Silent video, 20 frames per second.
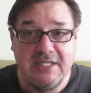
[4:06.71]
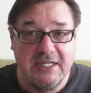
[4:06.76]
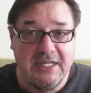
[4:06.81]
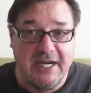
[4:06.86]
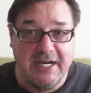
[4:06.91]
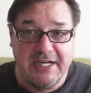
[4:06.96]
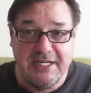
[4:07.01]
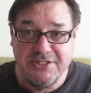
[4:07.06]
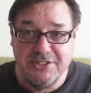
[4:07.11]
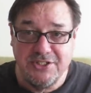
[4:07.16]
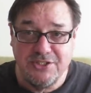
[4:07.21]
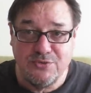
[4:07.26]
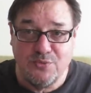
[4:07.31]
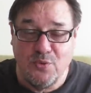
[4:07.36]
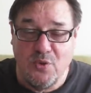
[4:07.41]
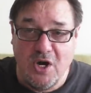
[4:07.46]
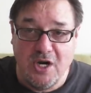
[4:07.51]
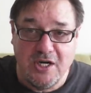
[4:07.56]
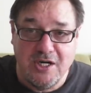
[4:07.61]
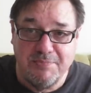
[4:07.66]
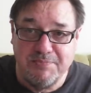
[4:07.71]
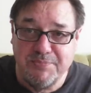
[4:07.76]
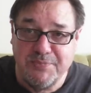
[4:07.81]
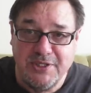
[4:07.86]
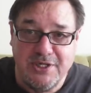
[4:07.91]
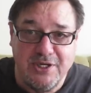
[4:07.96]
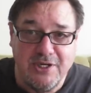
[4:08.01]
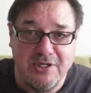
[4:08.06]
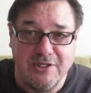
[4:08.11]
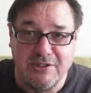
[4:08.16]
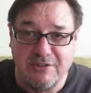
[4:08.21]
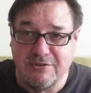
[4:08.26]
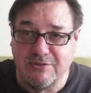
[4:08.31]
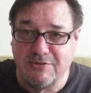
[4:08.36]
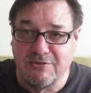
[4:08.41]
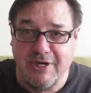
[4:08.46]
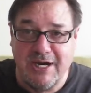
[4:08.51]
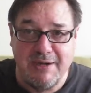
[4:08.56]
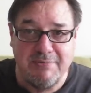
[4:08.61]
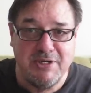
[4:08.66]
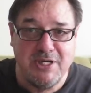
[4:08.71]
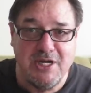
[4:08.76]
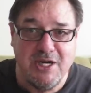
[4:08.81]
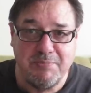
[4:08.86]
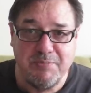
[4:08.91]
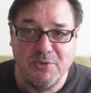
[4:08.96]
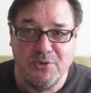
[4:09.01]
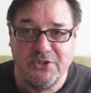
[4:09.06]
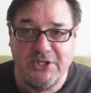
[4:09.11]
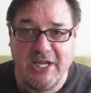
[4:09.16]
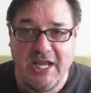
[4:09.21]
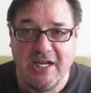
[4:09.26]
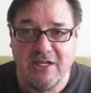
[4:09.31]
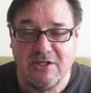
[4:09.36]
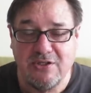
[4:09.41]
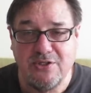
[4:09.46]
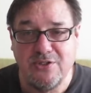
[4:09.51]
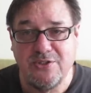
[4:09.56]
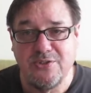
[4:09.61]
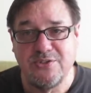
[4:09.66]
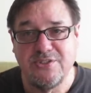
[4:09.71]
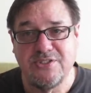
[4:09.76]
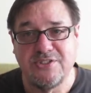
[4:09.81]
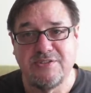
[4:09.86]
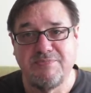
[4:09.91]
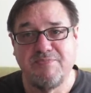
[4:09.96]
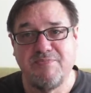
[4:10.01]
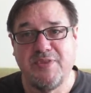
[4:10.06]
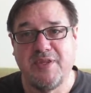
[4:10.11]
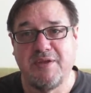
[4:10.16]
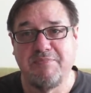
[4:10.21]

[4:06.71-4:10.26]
and I could just walk up there and grab a couple tacos,